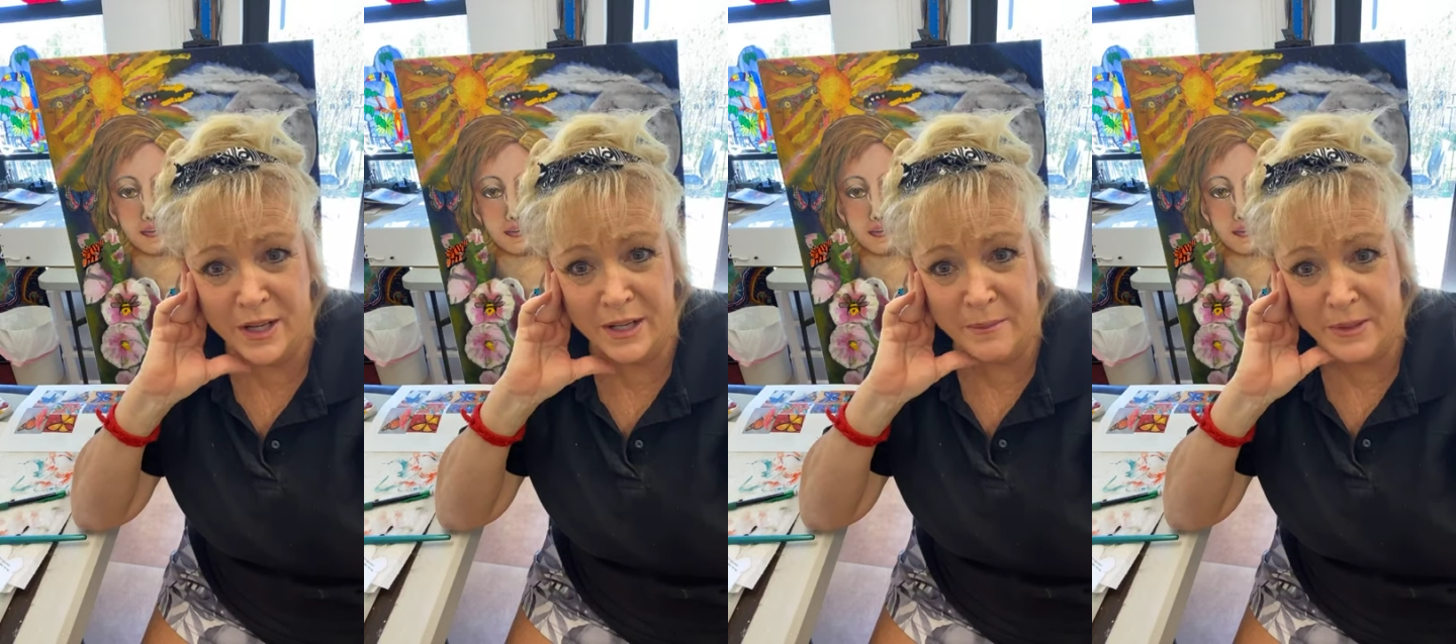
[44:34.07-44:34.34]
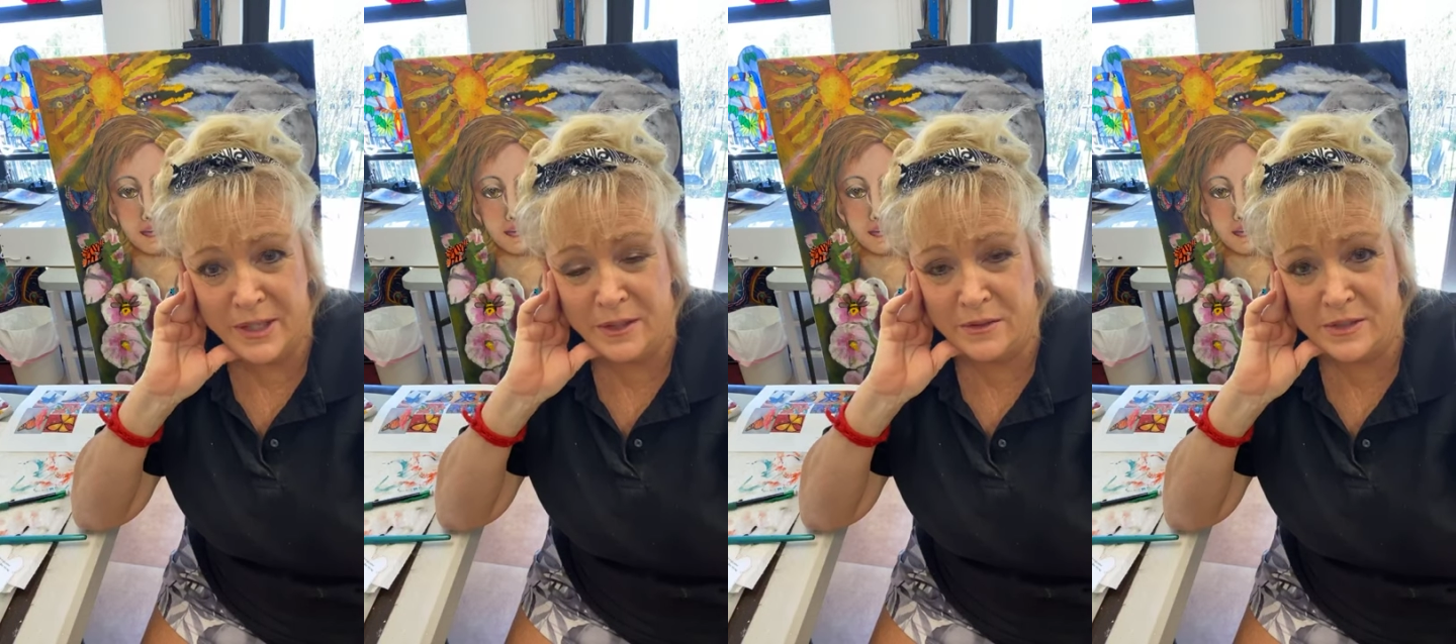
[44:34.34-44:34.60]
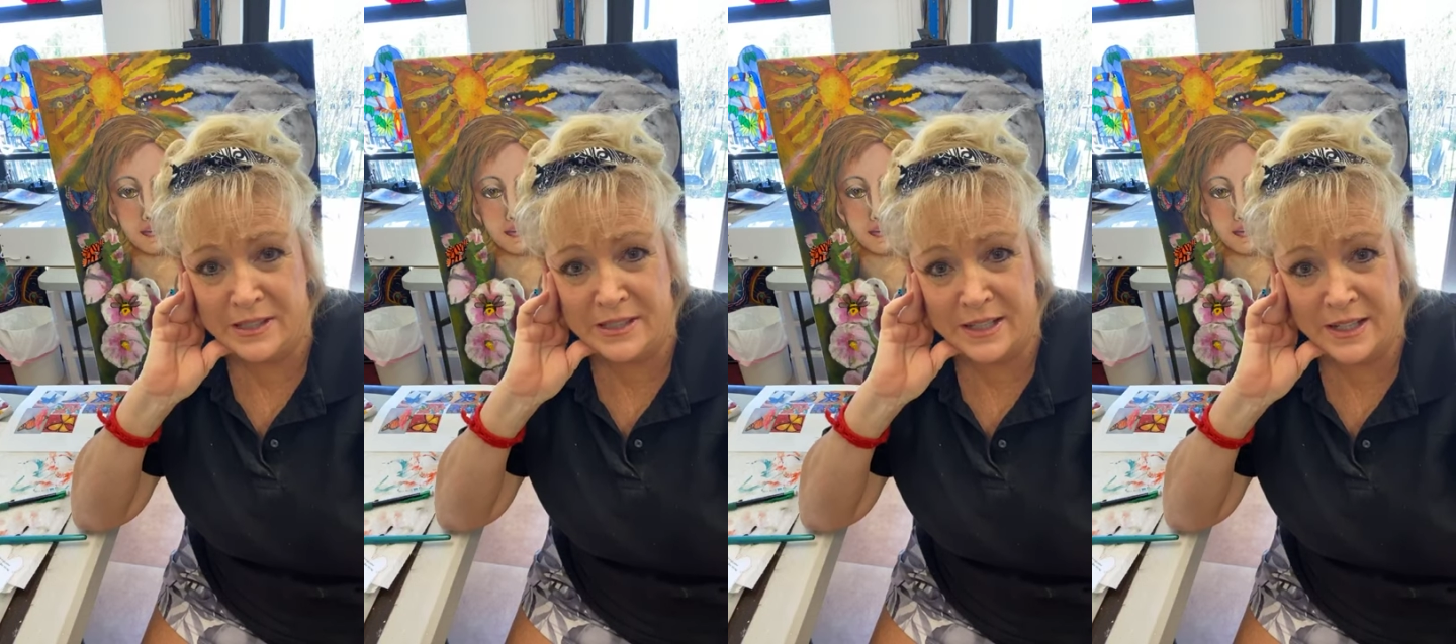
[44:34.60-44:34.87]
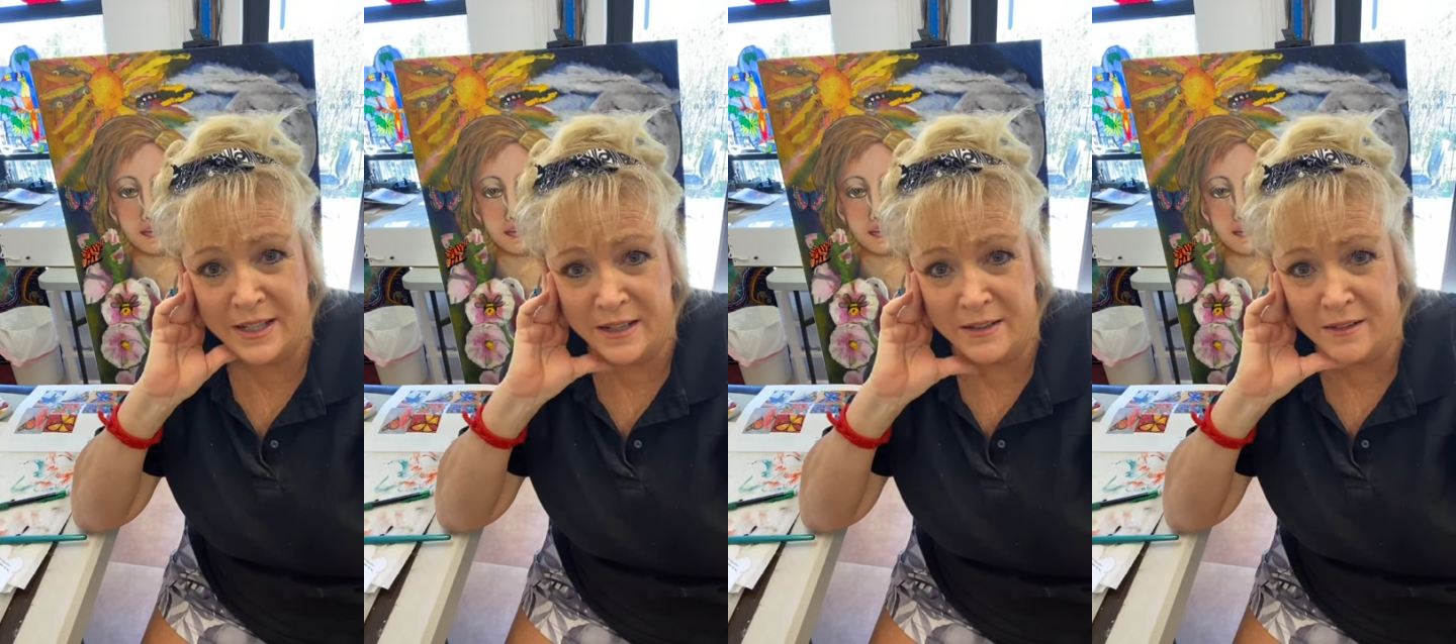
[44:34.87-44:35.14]
anybody who's
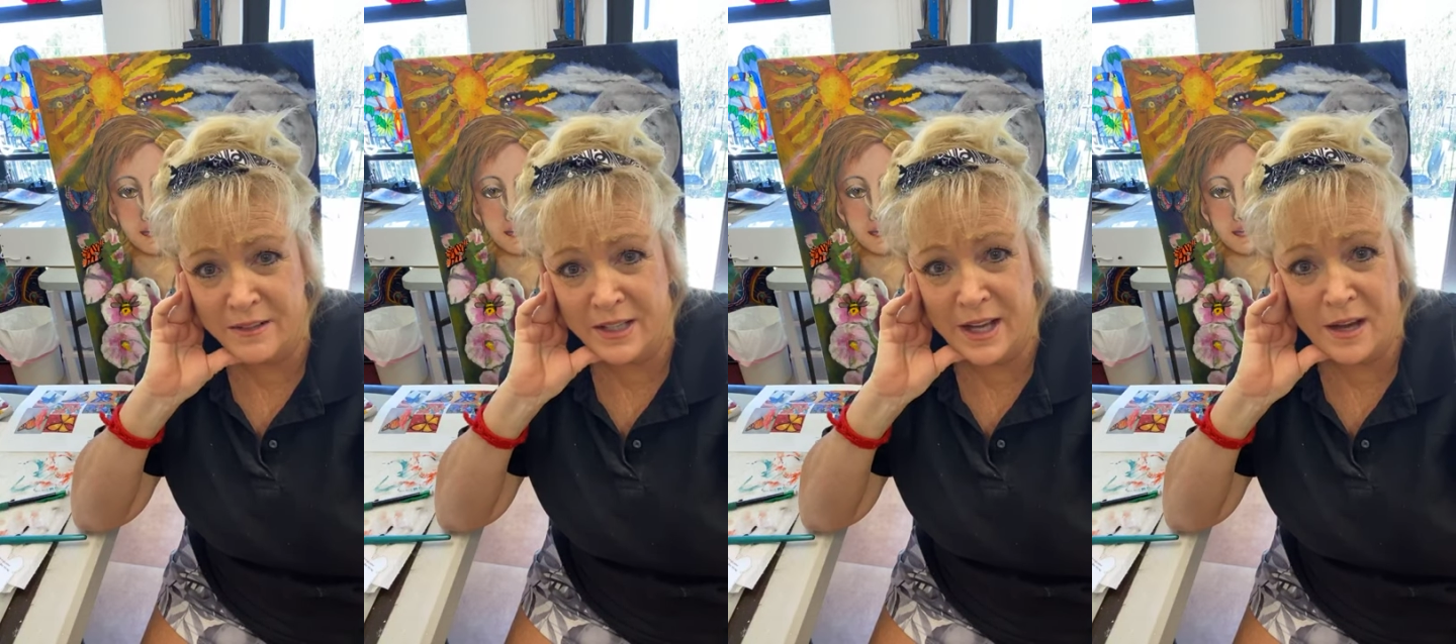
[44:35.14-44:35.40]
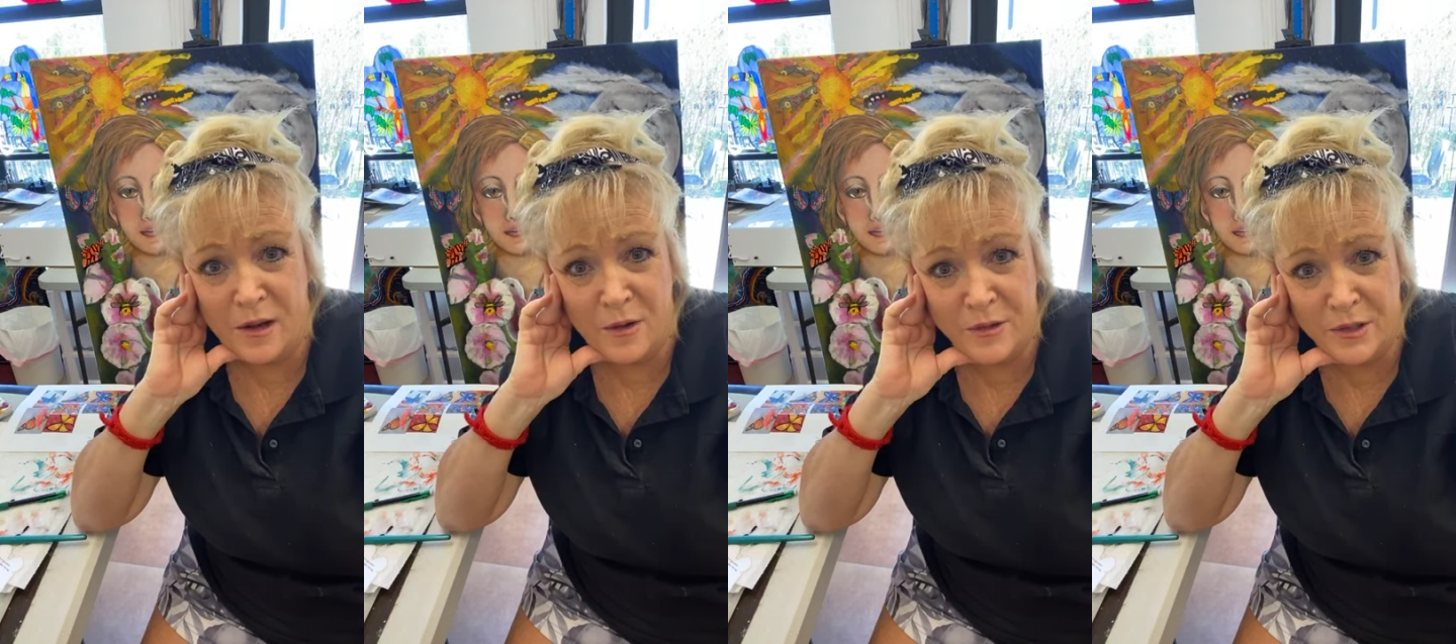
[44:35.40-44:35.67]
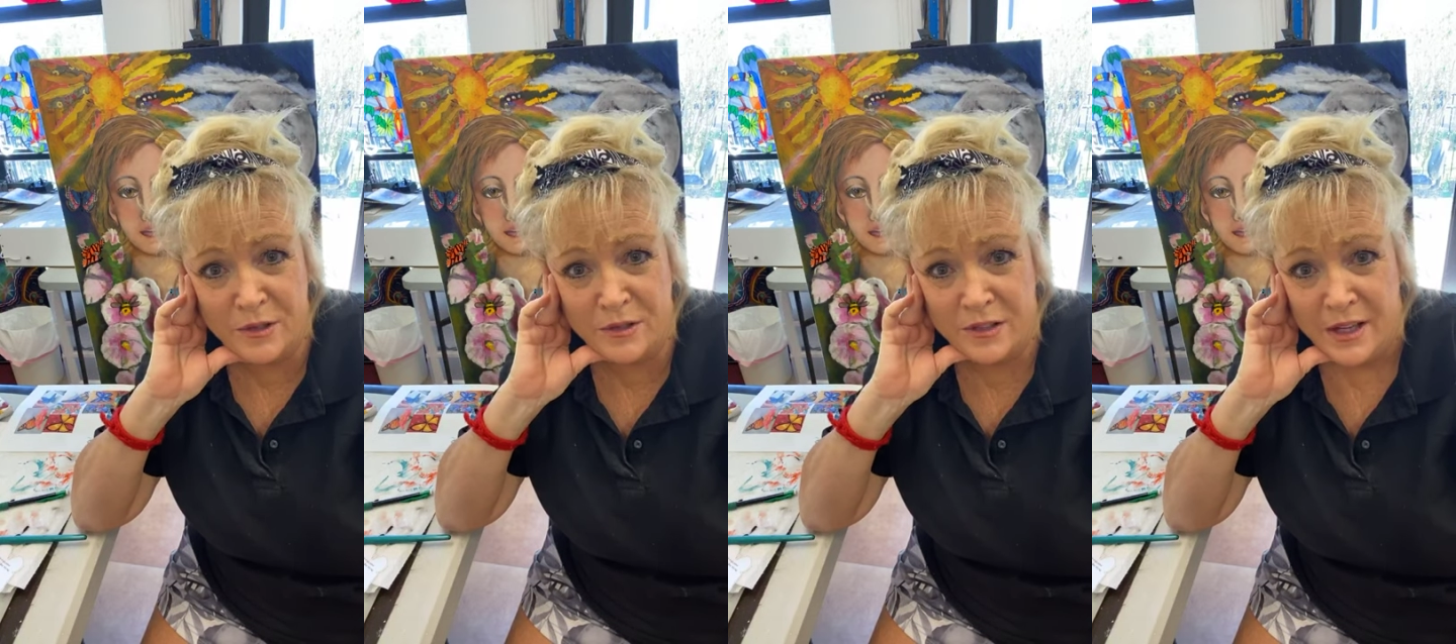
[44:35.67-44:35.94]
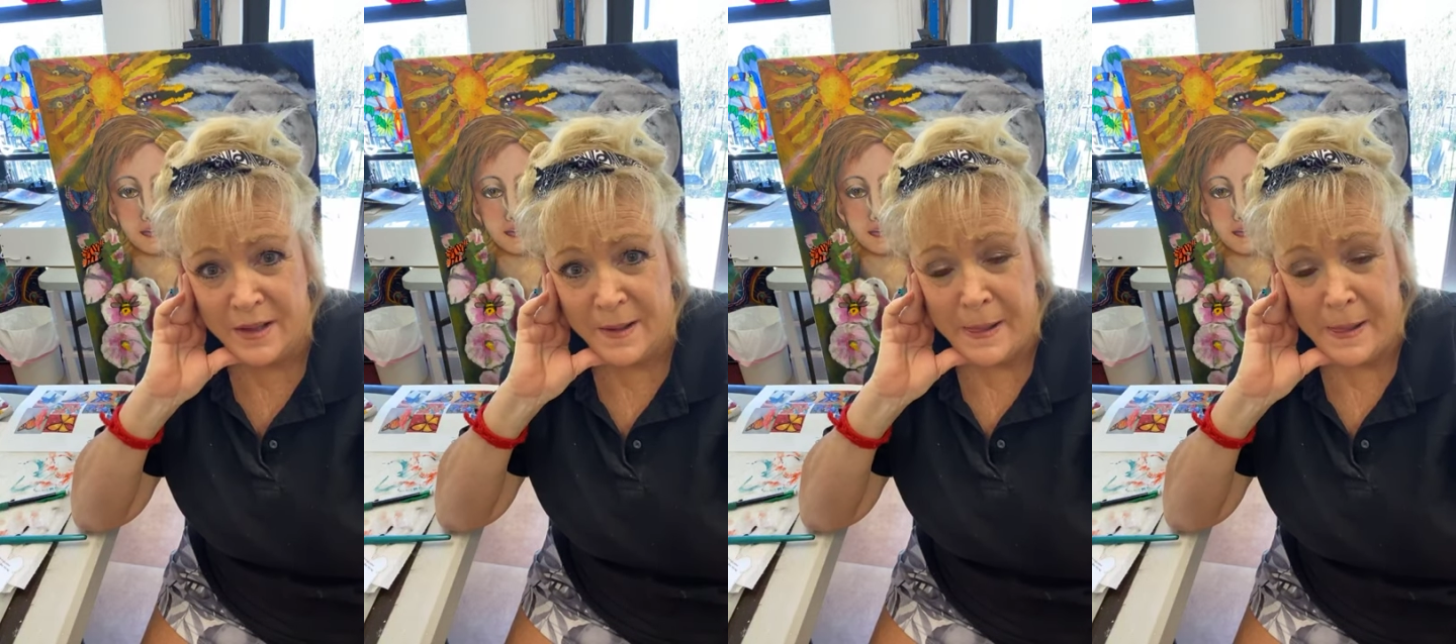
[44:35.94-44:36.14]
sick or down or